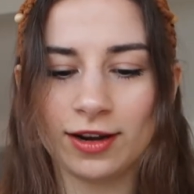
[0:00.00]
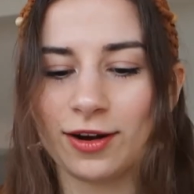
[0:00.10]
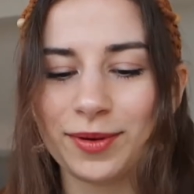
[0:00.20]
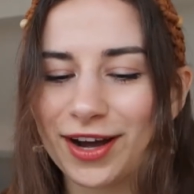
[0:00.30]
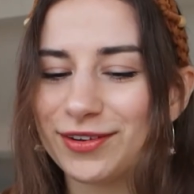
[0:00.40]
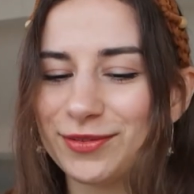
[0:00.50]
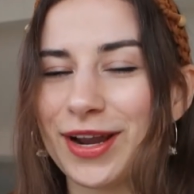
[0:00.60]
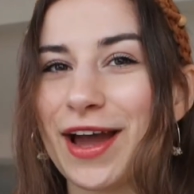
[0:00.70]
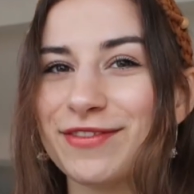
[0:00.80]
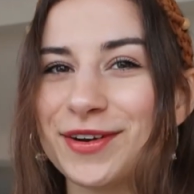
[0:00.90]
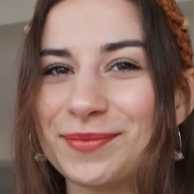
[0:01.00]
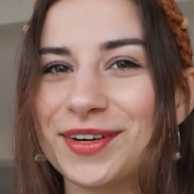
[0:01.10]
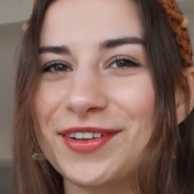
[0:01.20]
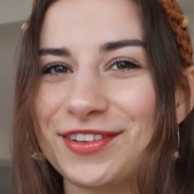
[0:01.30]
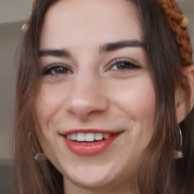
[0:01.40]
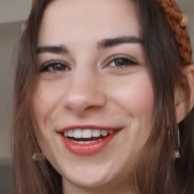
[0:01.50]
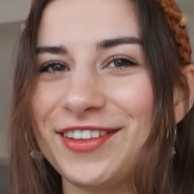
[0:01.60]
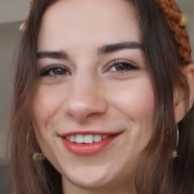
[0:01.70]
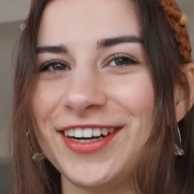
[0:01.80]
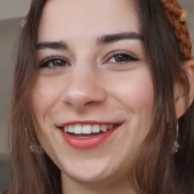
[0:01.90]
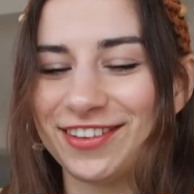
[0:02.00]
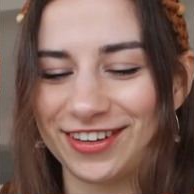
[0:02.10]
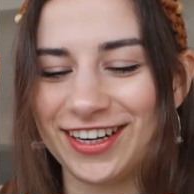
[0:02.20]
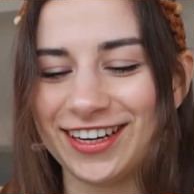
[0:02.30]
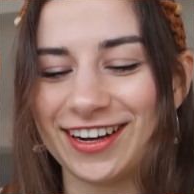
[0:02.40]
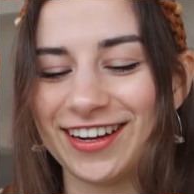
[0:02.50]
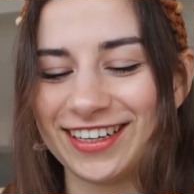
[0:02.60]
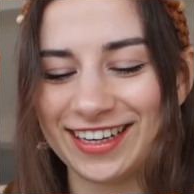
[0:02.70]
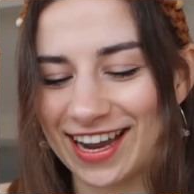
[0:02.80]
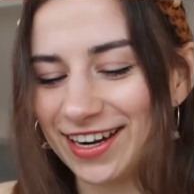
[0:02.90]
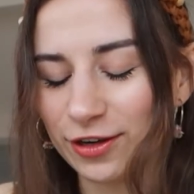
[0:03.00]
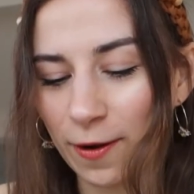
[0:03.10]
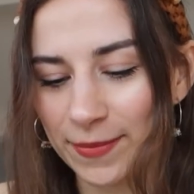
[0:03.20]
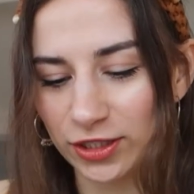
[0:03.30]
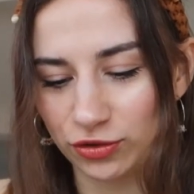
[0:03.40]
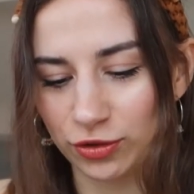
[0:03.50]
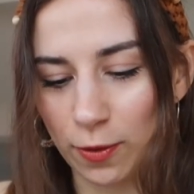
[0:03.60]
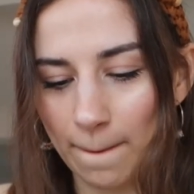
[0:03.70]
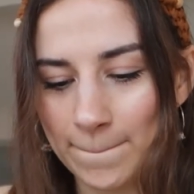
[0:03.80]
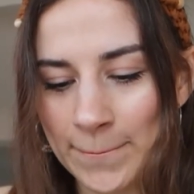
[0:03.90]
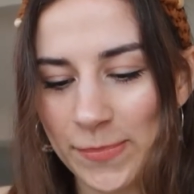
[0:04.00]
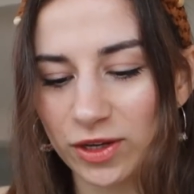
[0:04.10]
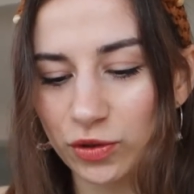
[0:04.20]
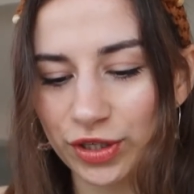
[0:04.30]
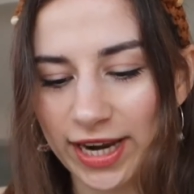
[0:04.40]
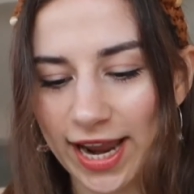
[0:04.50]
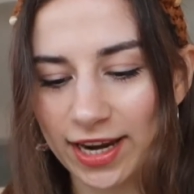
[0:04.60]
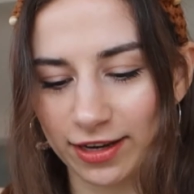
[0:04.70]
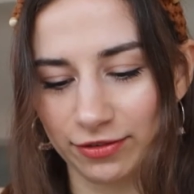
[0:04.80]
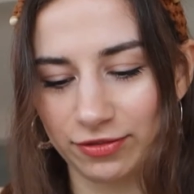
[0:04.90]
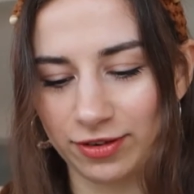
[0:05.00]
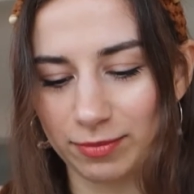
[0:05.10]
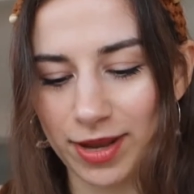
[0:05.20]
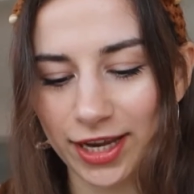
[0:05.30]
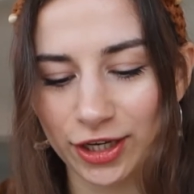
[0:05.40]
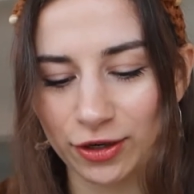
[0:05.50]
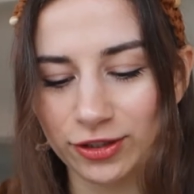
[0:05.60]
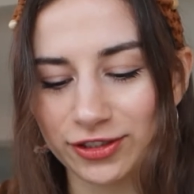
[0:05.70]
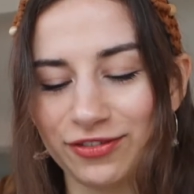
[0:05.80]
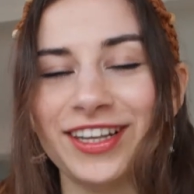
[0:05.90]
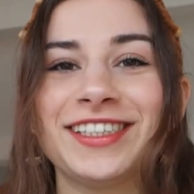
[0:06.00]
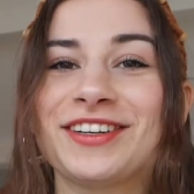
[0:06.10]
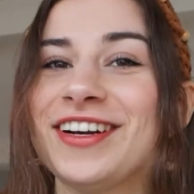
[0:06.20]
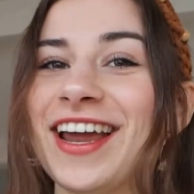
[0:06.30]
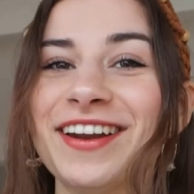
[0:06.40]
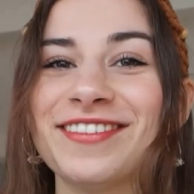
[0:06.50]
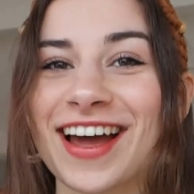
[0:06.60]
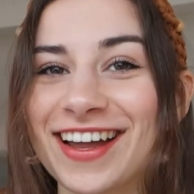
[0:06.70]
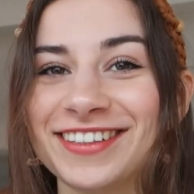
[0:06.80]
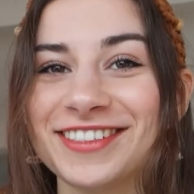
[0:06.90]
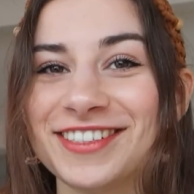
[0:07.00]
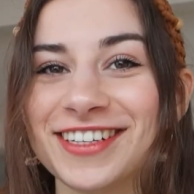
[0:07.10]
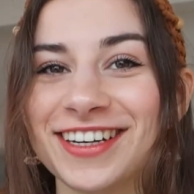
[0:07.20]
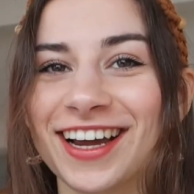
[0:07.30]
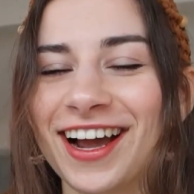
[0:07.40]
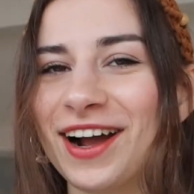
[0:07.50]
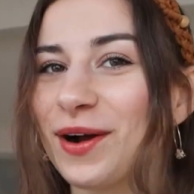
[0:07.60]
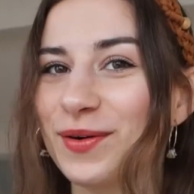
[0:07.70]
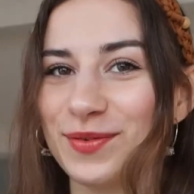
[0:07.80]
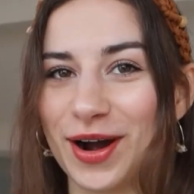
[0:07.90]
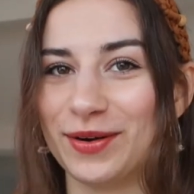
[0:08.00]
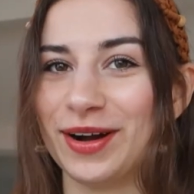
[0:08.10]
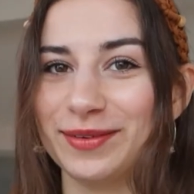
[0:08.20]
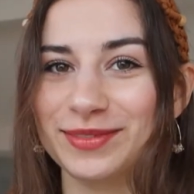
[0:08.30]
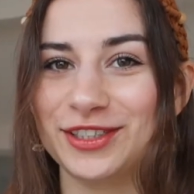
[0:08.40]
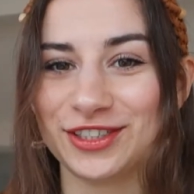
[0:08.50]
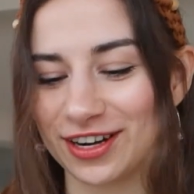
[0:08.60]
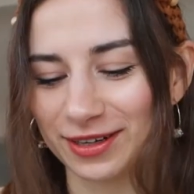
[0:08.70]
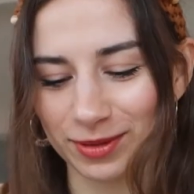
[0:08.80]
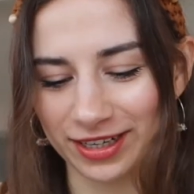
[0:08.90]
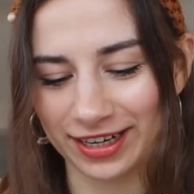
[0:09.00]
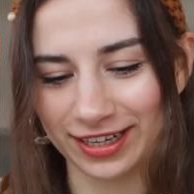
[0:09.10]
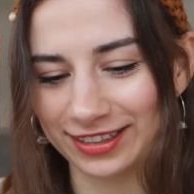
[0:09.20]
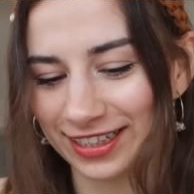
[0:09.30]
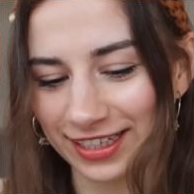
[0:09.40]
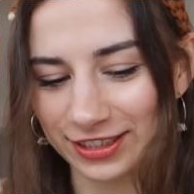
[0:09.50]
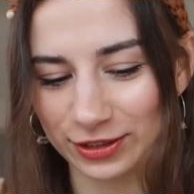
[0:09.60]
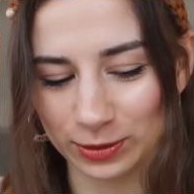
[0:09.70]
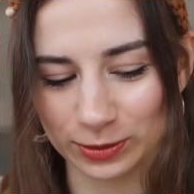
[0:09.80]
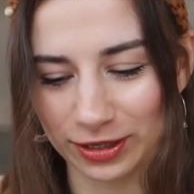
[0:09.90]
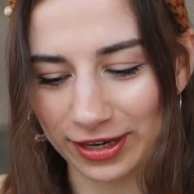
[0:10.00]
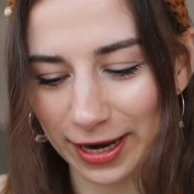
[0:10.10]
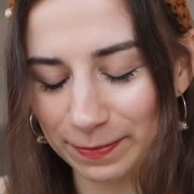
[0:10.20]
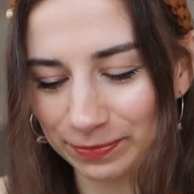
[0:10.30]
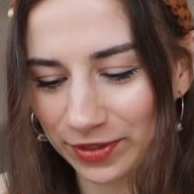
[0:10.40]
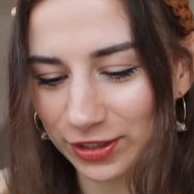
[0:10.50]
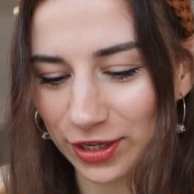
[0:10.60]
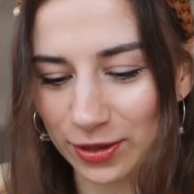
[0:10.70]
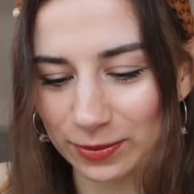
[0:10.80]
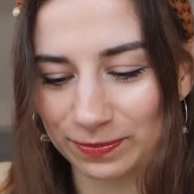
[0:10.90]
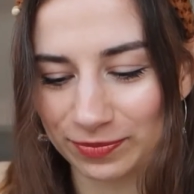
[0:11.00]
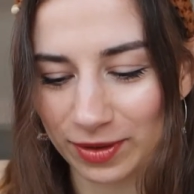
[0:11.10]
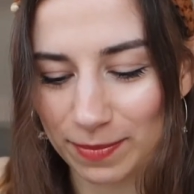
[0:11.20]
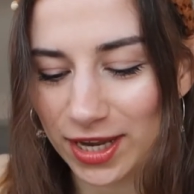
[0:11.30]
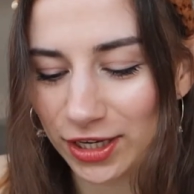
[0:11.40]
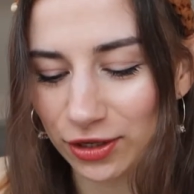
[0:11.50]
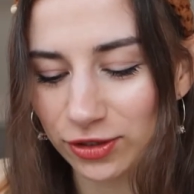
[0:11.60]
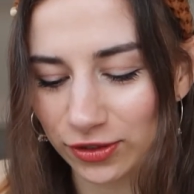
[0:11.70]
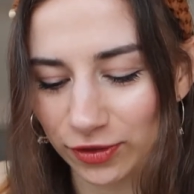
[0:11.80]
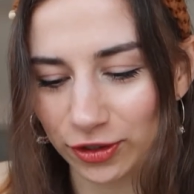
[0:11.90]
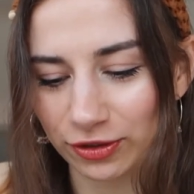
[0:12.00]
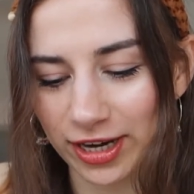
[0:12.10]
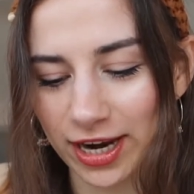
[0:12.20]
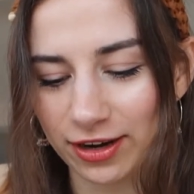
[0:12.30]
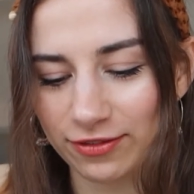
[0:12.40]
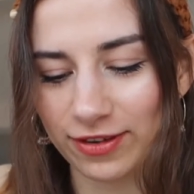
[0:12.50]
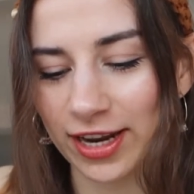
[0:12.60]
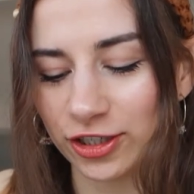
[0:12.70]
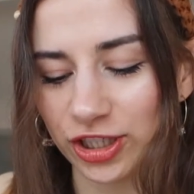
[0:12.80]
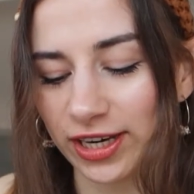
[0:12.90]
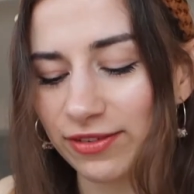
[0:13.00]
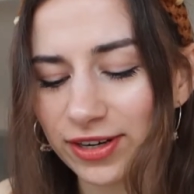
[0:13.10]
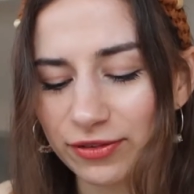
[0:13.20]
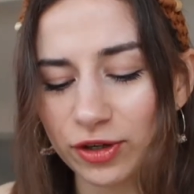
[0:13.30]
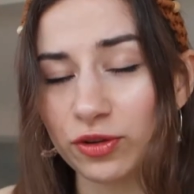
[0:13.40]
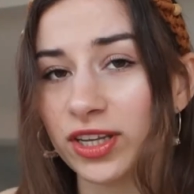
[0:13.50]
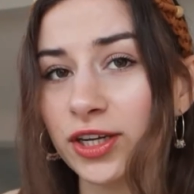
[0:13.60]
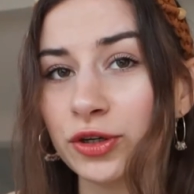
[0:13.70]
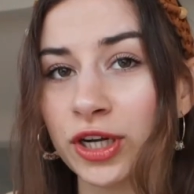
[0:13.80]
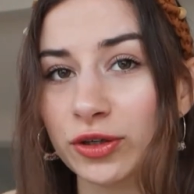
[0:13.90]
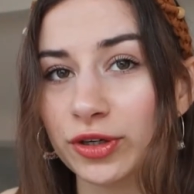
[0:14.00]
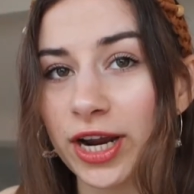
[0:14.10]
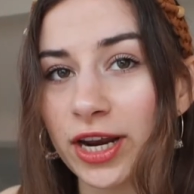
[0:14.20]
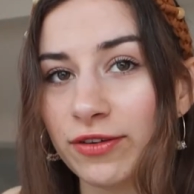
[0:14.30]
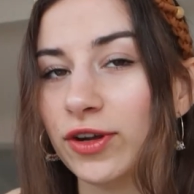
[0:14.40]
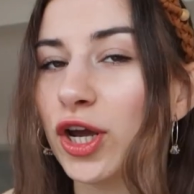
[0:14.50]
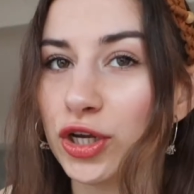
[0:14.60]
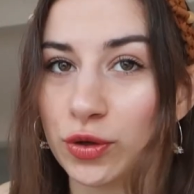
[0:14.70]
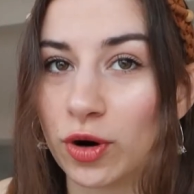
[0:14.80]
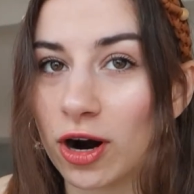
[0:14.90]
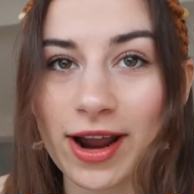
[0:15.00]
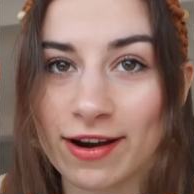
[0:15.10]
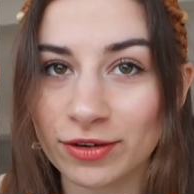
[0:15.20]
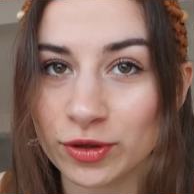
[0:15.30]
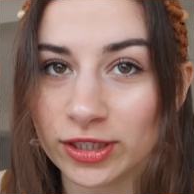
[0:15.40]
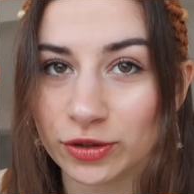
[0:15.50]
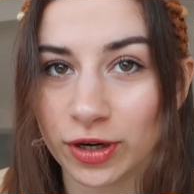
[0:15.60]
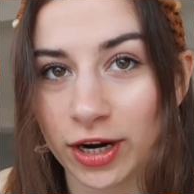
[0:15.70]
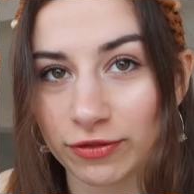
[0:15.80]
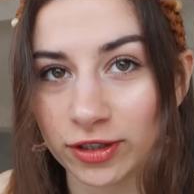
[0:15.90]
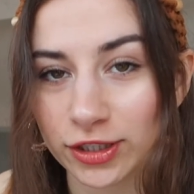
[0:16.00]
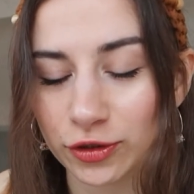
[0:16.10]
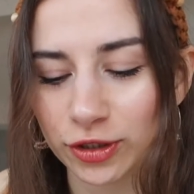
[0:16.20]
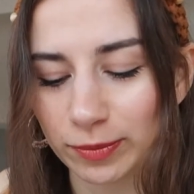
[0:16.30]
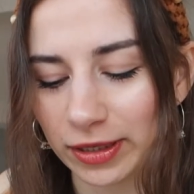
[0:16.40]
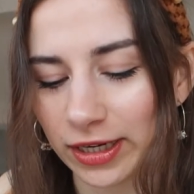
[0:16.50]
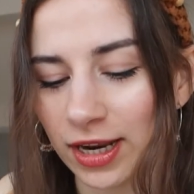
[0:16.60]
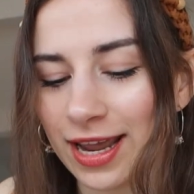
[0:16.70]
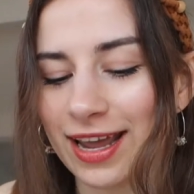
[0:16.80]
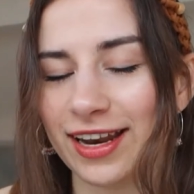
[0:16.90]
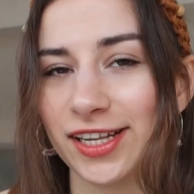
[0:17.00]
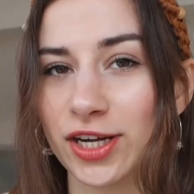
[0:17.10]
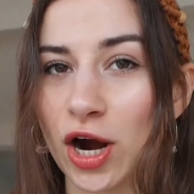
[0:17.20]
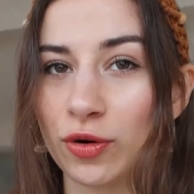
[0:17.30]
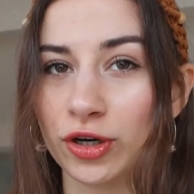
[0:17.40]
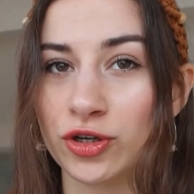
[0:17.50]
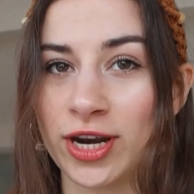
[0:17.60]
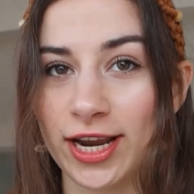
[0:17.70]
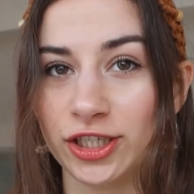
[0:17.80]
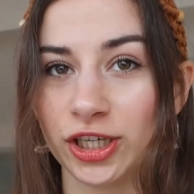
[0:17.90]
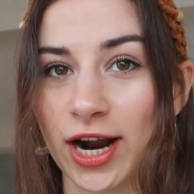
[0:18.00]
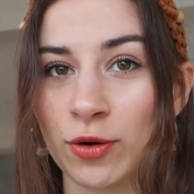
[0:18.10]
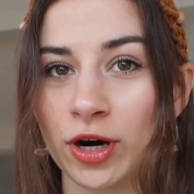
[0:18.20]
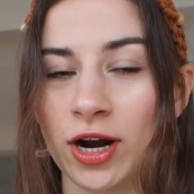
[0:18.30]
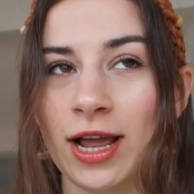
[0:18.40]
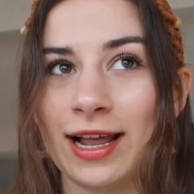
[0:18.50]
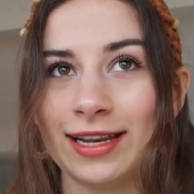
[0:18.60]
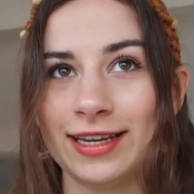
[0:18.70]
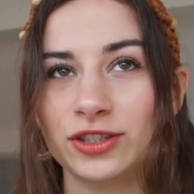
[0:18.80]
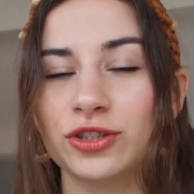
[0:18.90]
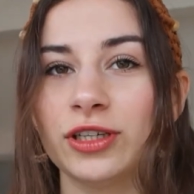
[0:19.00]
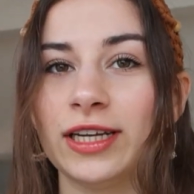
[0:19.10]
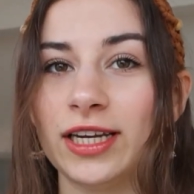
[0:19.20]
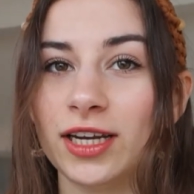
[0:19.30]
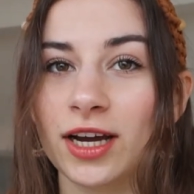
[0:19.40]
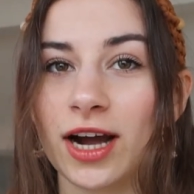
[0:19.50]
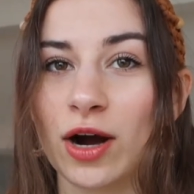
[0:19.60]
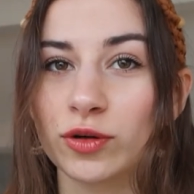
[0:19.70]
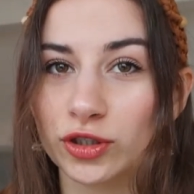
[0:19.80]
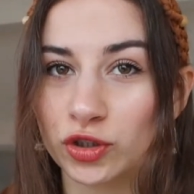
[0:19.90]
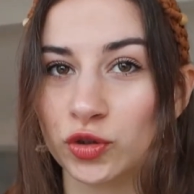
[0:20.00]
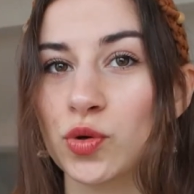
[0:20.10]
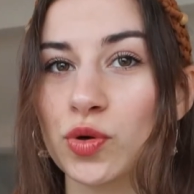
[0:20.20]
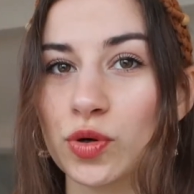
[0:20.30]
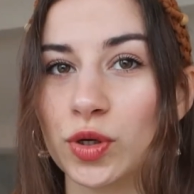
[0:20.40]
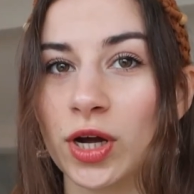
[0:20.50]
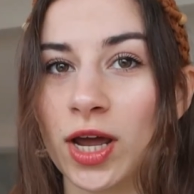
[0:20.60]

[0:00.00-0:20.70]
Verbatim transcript: oh god we have number 333 again coming true creative make use of this creative energy wow i'm shocked by that that's cool okay so Make use of your creative energy. Even if you think you're not creative, you are. Everyone is creative on this earth plane. That's our nature. Our literally, our soul